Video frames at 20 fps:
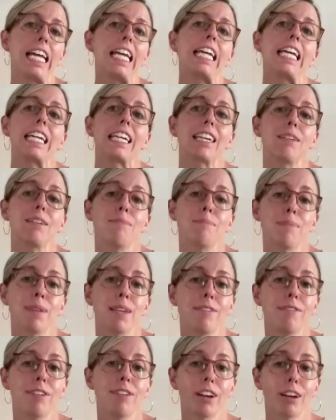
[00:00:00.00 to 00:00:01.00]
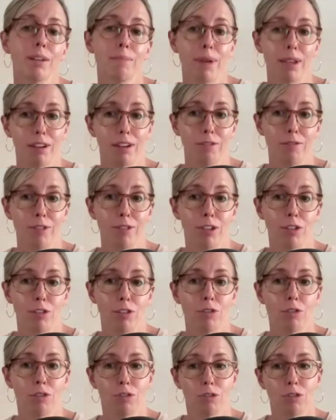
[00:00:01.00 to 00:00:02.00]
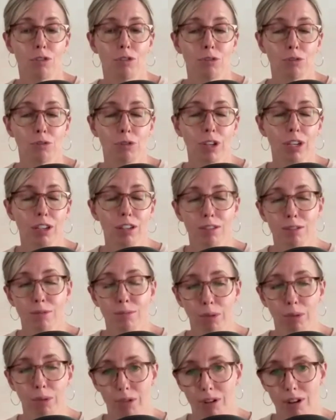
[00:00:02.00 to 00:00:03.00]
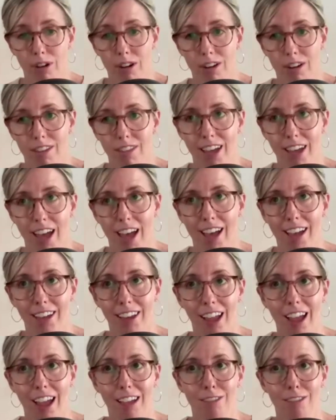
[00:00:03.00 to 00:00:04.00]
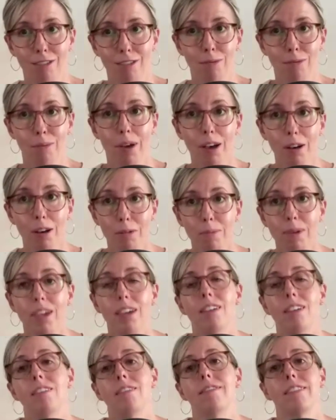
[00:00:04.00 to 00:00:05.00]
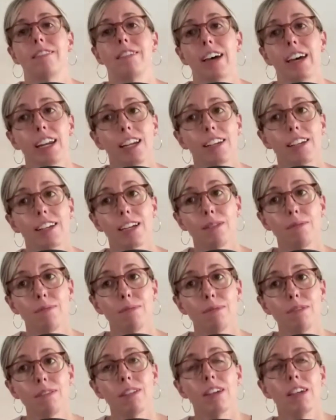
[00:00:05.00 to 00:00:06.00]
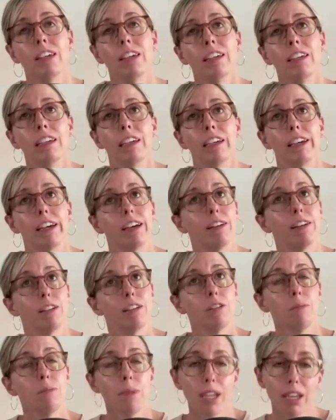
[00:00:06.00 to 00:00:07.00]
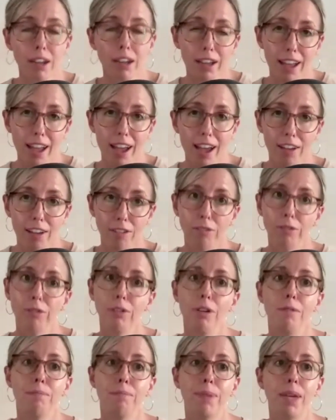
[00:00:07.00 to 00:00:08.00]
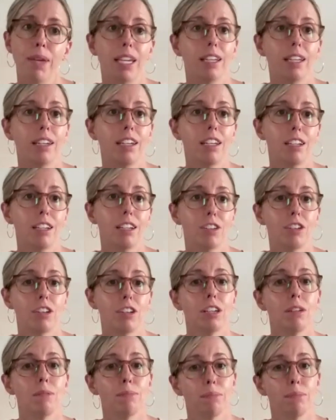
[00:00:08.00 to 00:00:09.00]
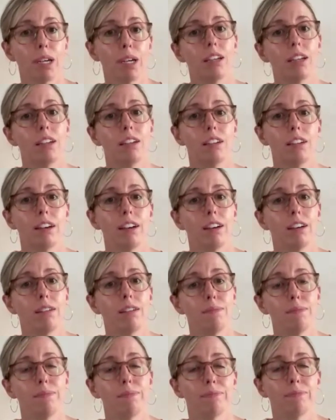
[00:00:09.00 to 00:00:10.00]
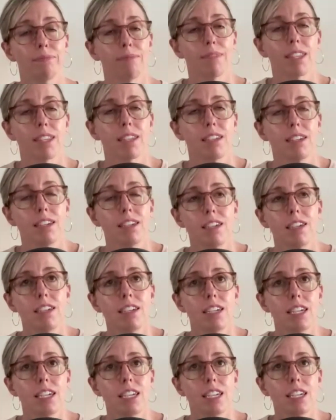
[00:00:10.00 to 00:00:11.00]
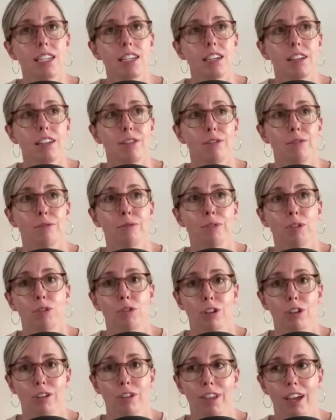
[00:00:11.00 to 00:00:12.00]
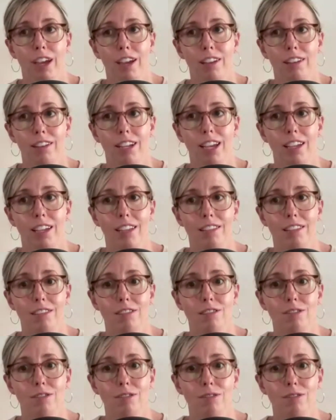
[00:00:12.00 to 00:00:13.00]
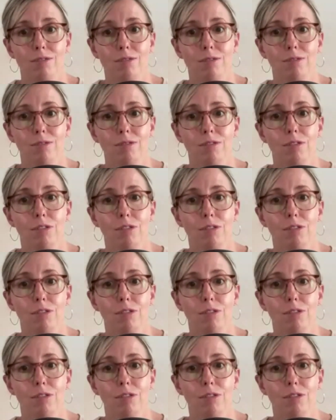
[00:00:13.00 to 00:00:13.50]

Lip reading: it can be very beneficial to explore that as well, because a lot of times you may not have pain initially, but in the future that tends to